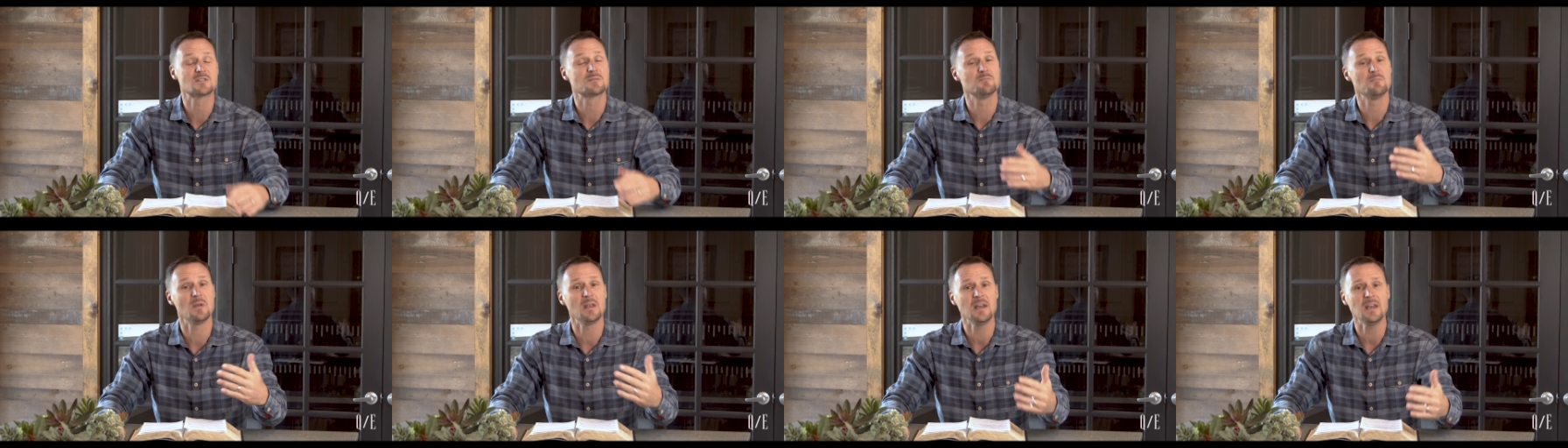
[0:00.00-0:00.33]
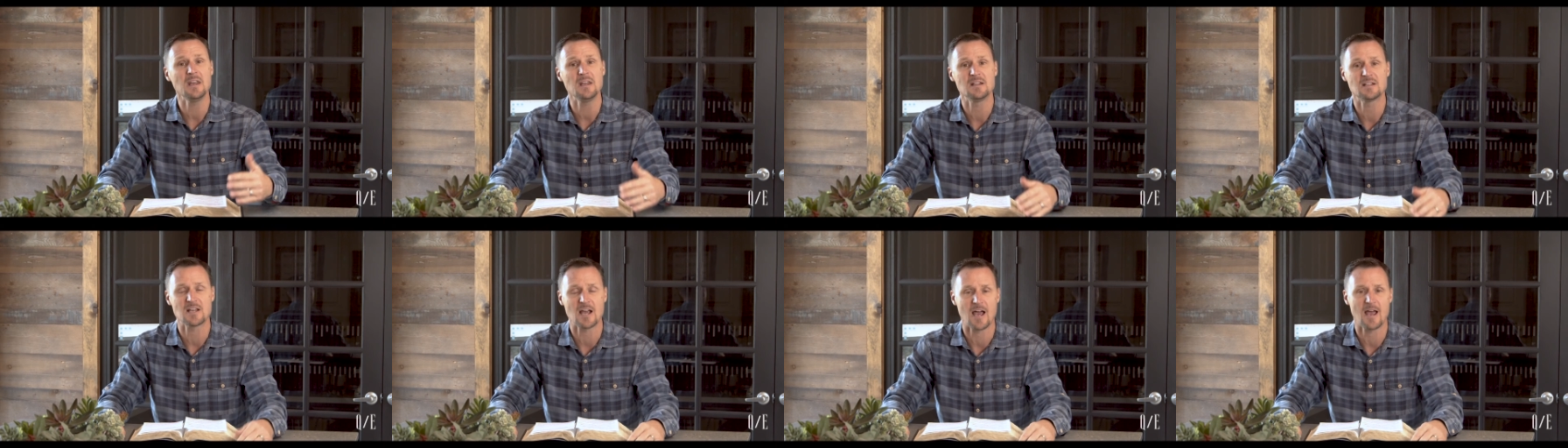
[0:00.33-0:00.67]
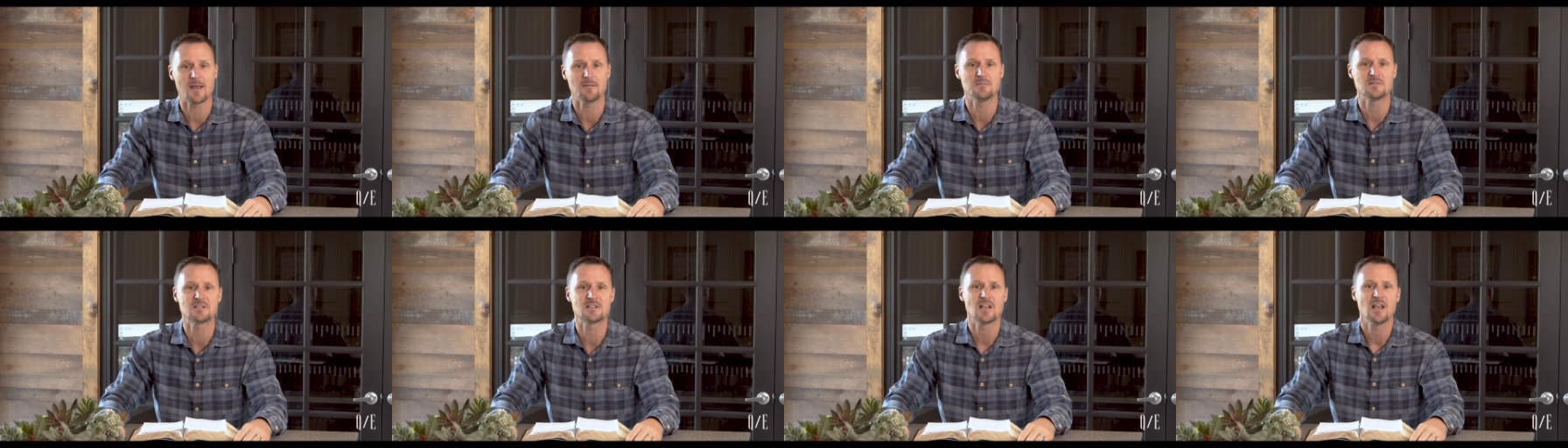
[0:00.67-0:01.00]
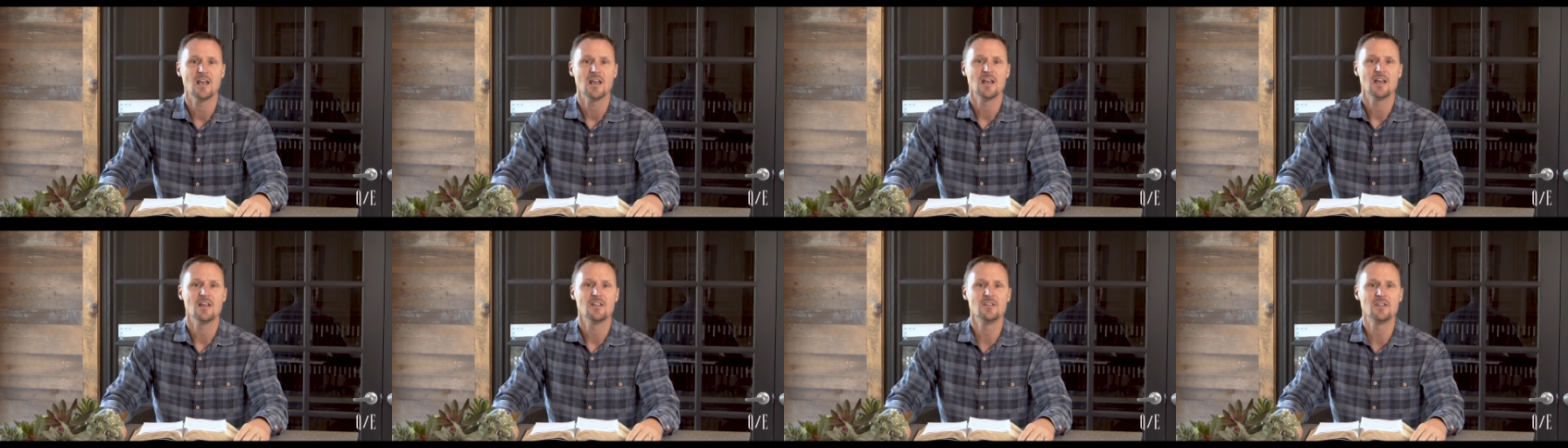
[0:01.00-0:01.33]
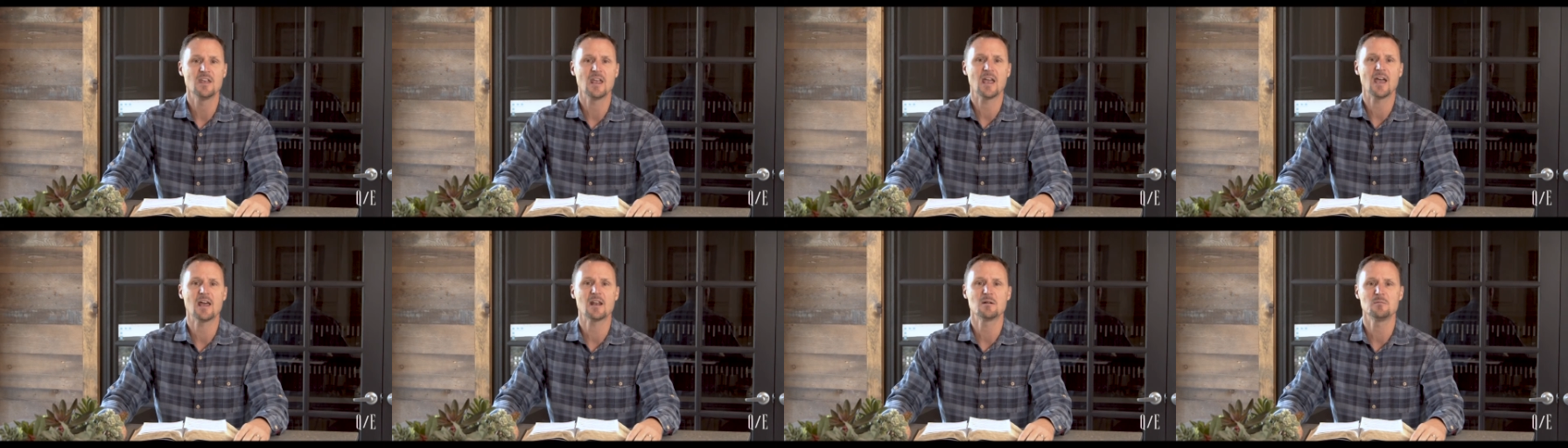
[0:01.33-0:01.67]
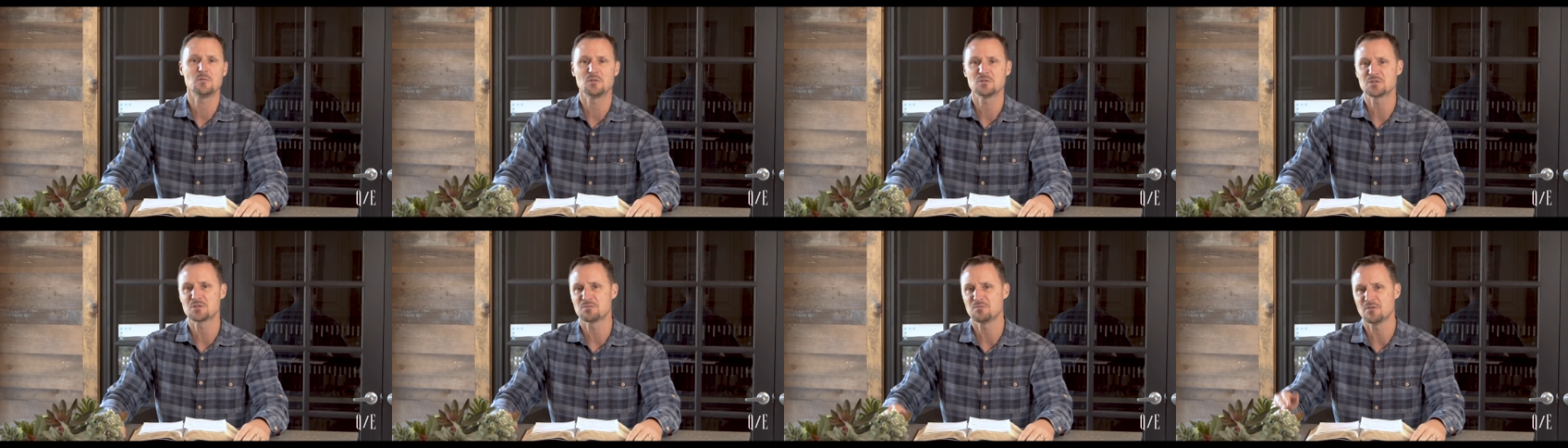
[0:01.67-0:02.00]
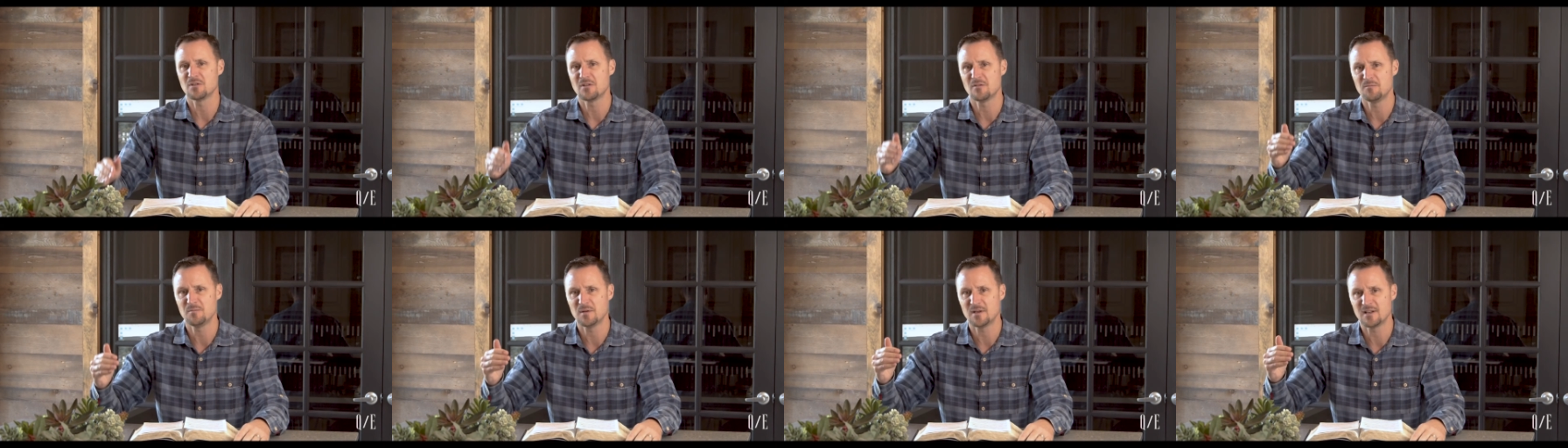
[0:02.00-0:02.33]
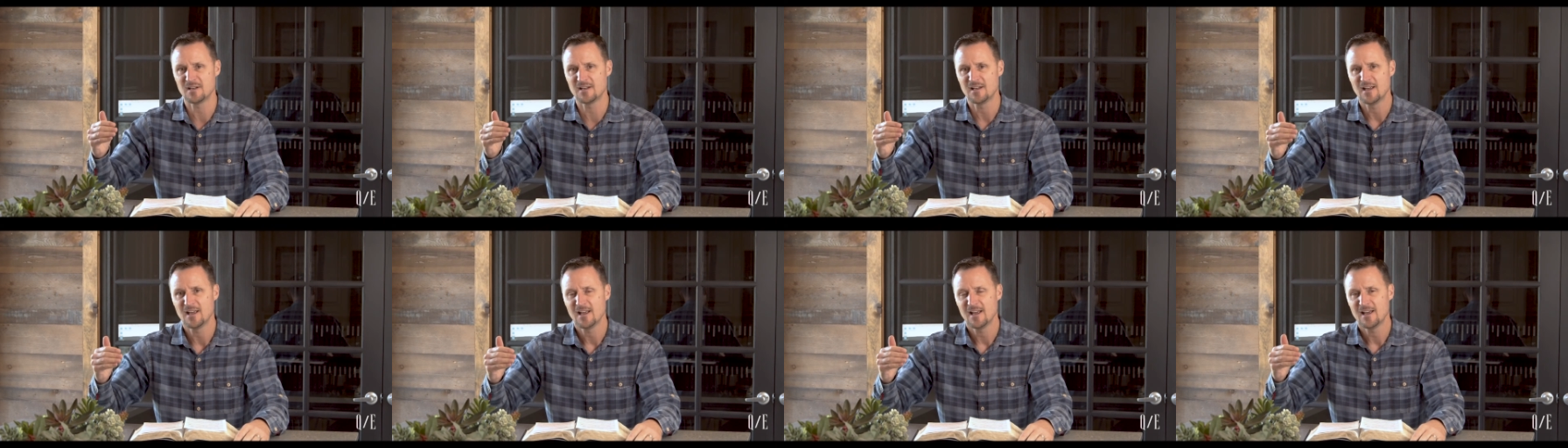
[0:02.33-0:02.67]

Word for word: Many times the animals would have been